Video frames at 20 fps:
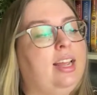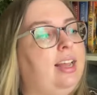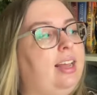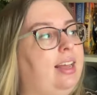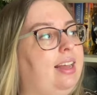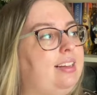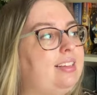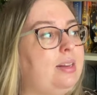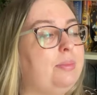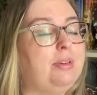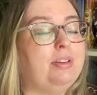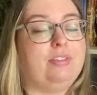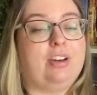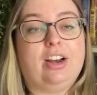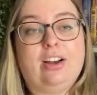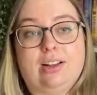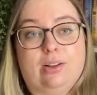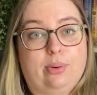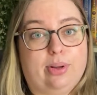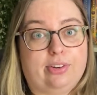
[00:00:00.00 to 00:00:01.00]
it's going to be a
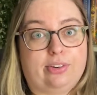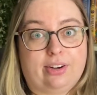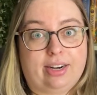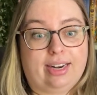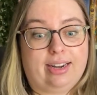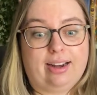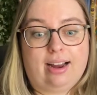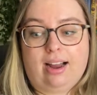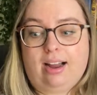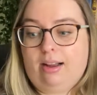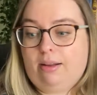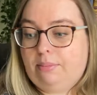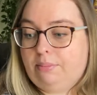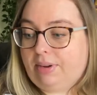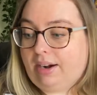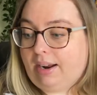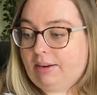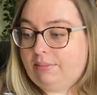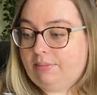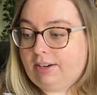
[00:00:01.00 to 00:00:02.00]
very quick read,
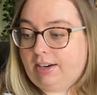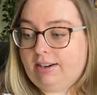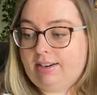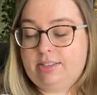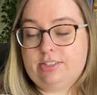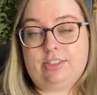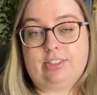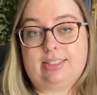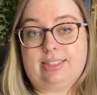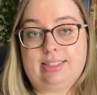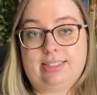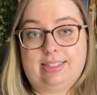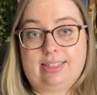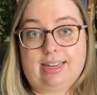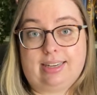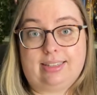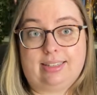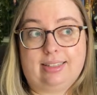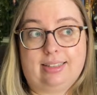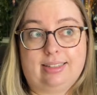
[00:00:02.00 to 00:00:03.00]
but I'm very interested to
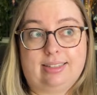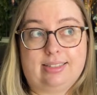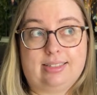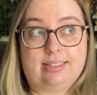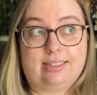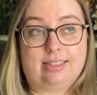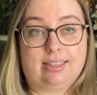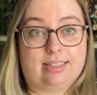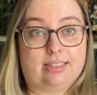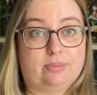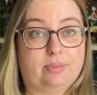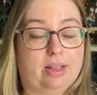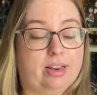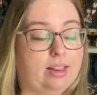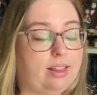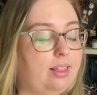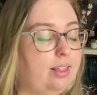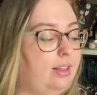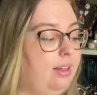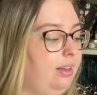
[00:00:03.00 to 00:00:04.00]
get to this
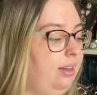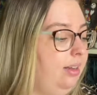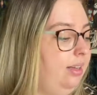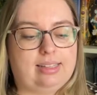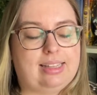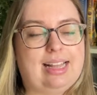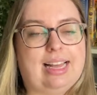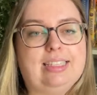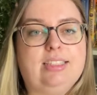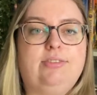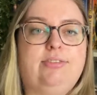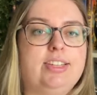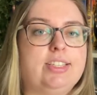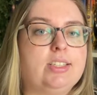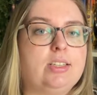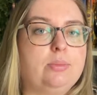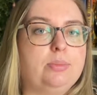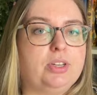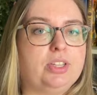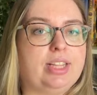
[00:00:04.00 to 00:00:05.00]
month. The last
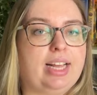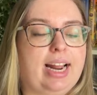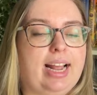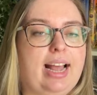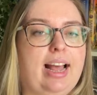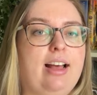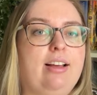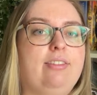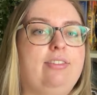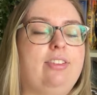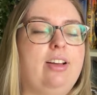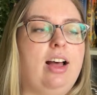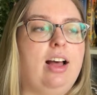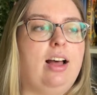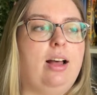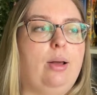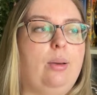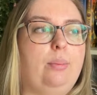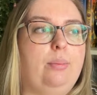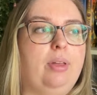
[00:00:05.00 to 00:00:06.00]
physical book that I
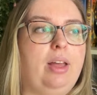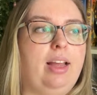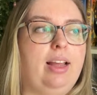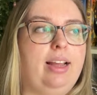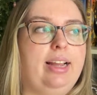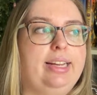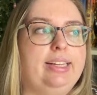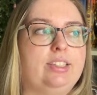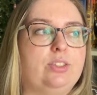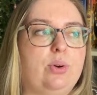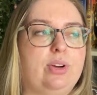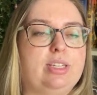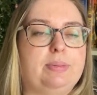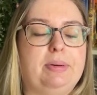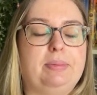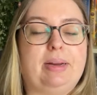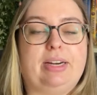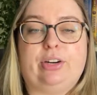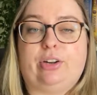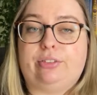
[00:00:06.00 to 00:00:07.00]
have is going to
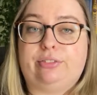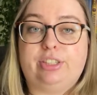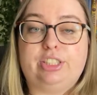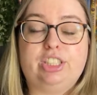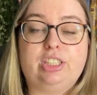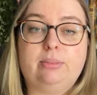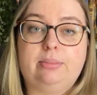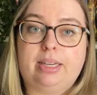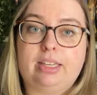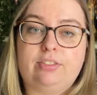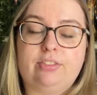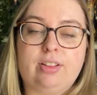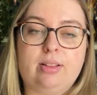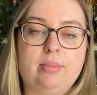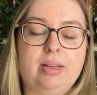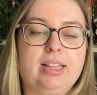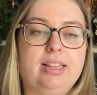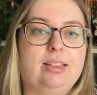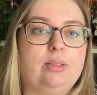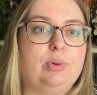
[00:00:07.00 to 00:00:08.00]
be my nonfiction pick for the
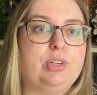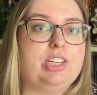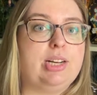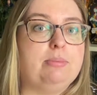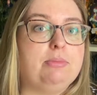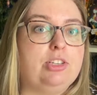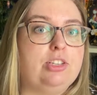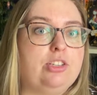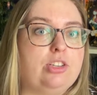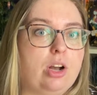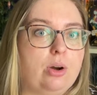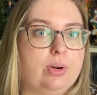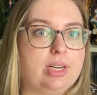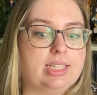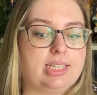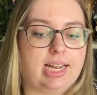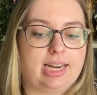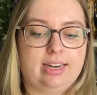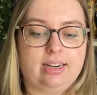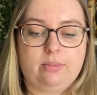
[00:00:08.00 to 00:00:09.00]
month, which I'm so
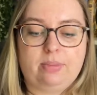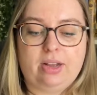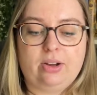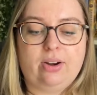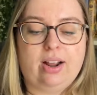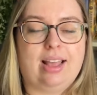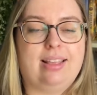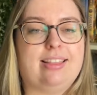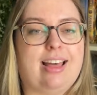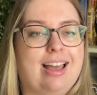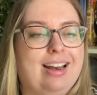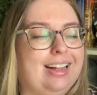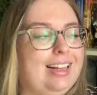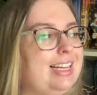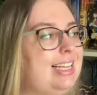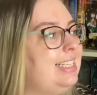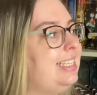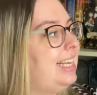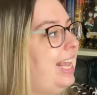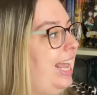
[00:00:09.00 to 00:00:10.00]
excited about, and that
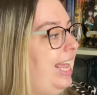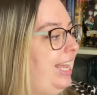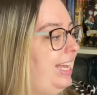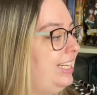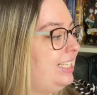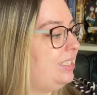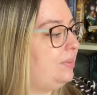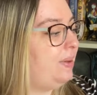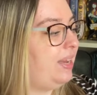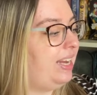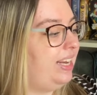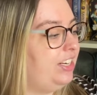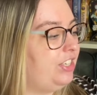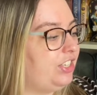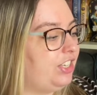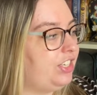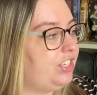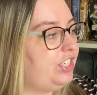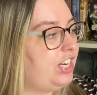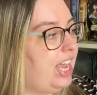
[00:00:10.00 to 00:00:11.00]
is Ace by
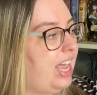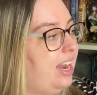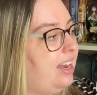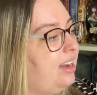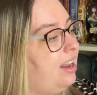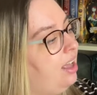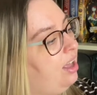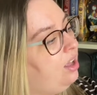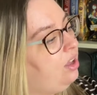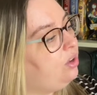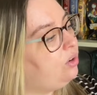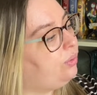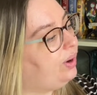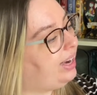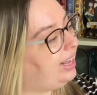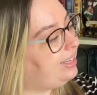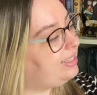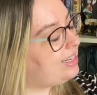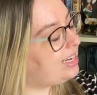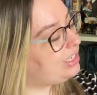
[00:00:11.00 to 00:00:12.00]
Angela Chen,
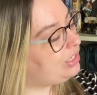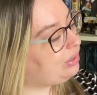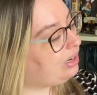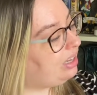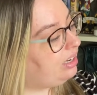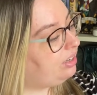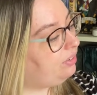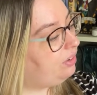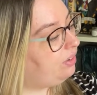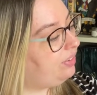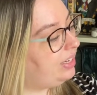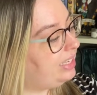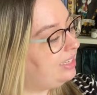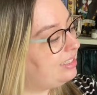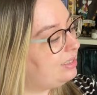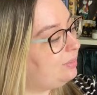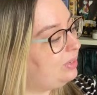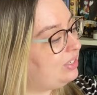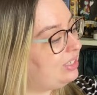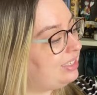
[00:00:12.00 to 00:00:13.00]
What Asexuality
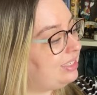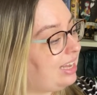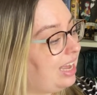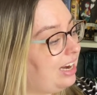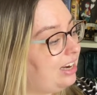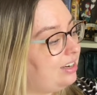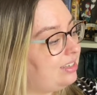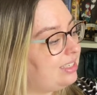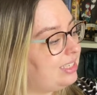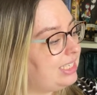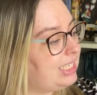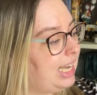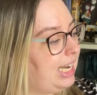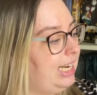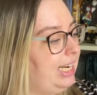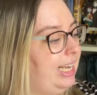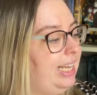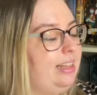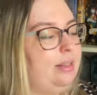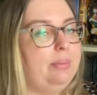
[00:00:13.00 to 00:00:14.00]
Reveals About Desire,
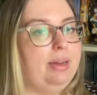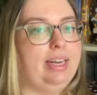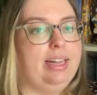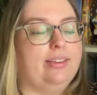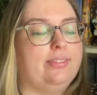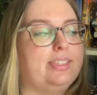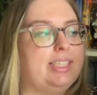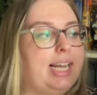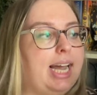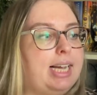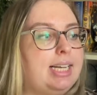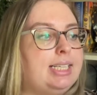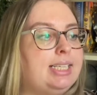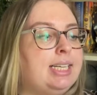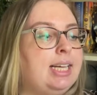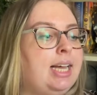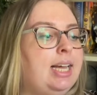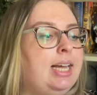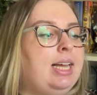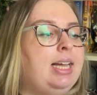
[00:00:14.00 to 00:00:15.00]
Society, and the Meaning of Sex.
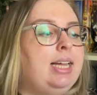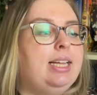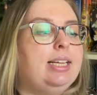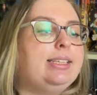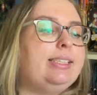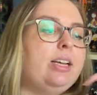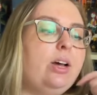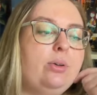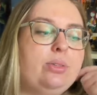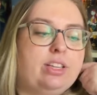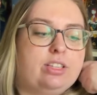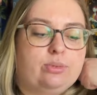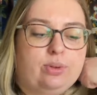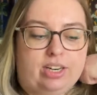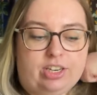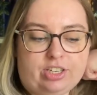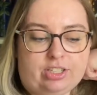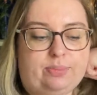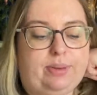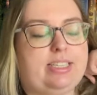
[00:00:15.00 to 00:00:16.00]
So this one
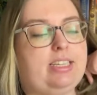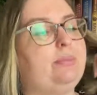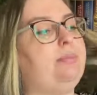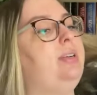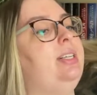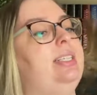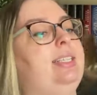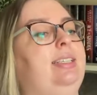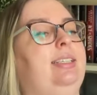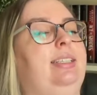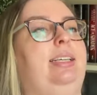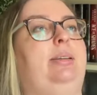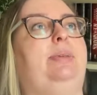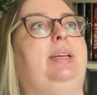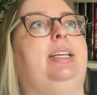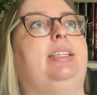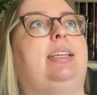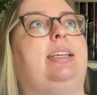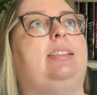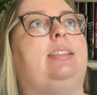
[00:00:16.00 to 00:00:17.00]
I just picked up recently
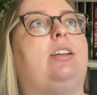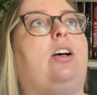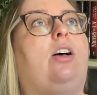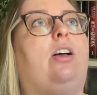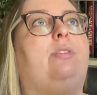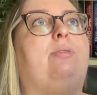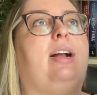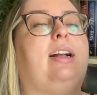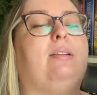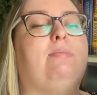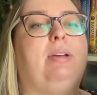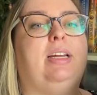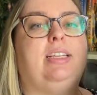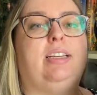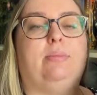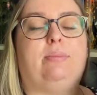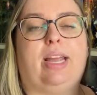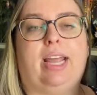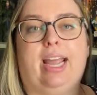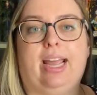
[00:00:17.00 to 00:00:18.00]
because I saw it
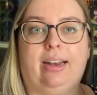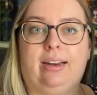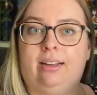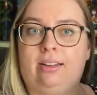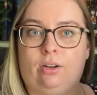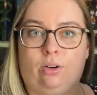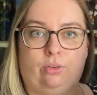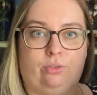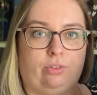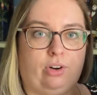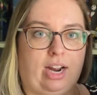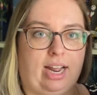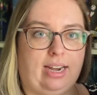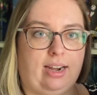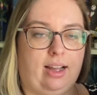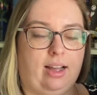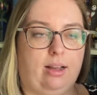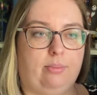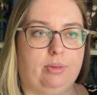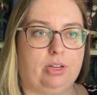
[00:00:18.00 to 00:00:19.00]
recommended by Hannah over at
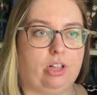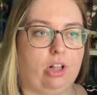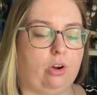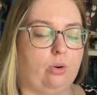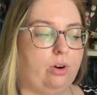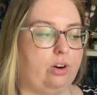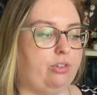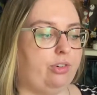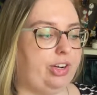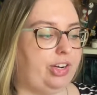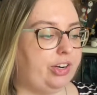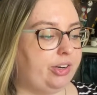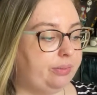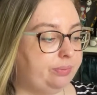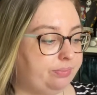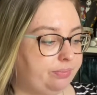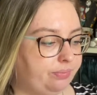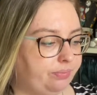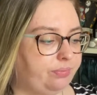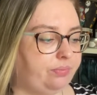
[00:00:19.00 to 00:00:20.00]
A Clockwork
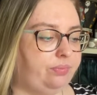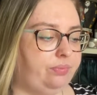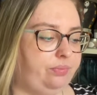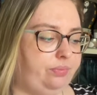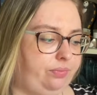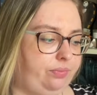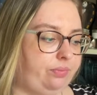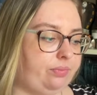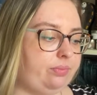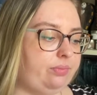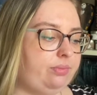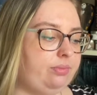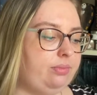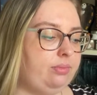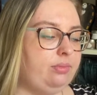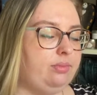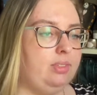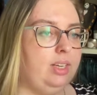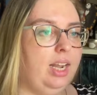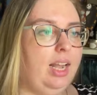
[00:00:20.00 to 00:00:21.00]
Reader,
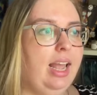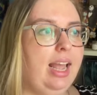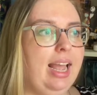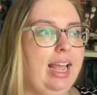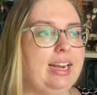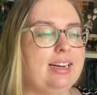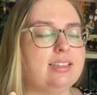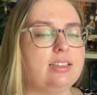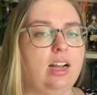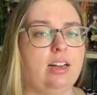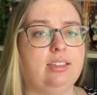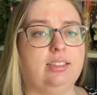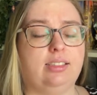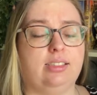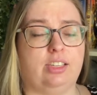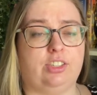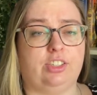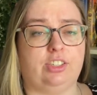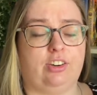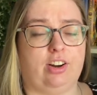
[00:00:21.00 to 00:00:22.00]
and it's gotten
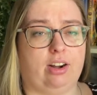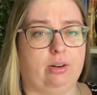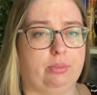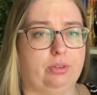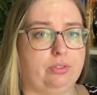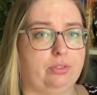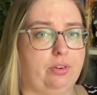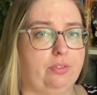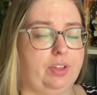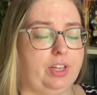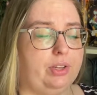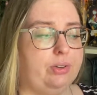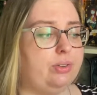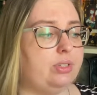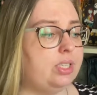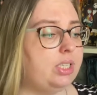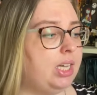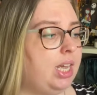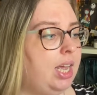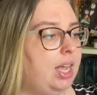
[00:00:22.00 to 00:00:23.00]
such incredible
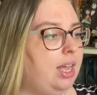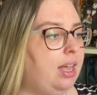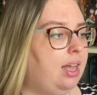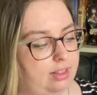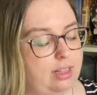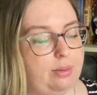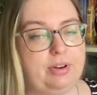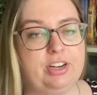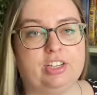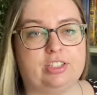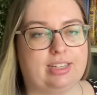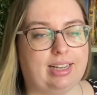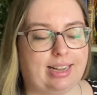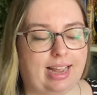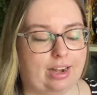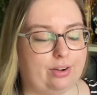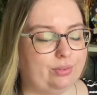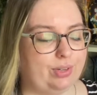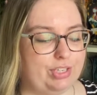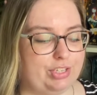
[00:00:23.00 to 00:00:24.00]
reviews. Let me just
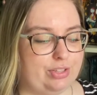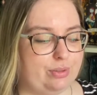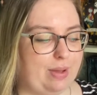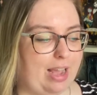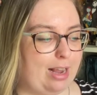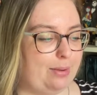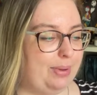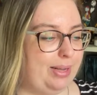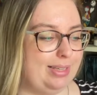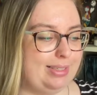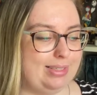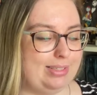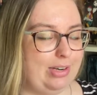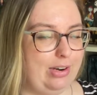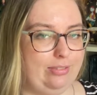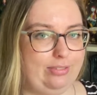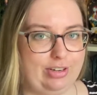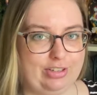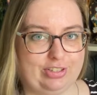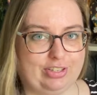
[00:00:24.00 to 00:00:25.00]
again read you the back because it's
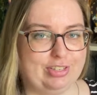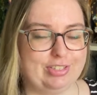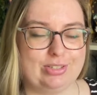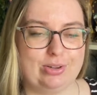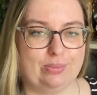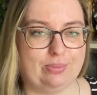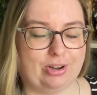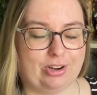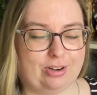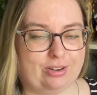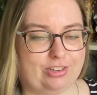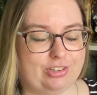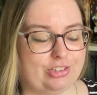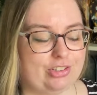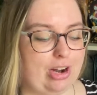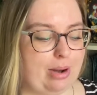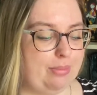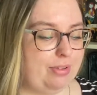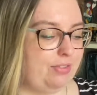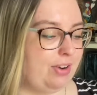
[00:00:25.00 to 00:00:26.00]
nonfiction, so I'm not going to
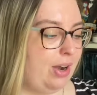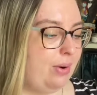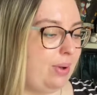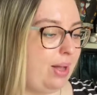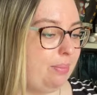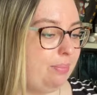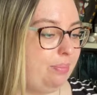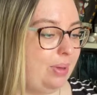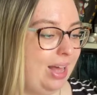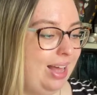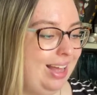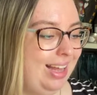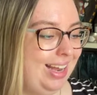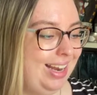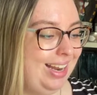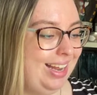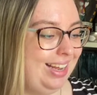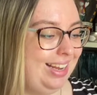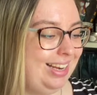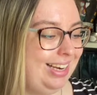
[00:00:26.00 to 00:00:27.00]
describe it very well. But
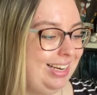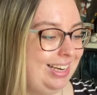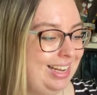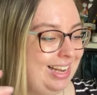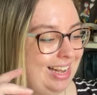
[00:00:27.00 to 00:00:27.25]
it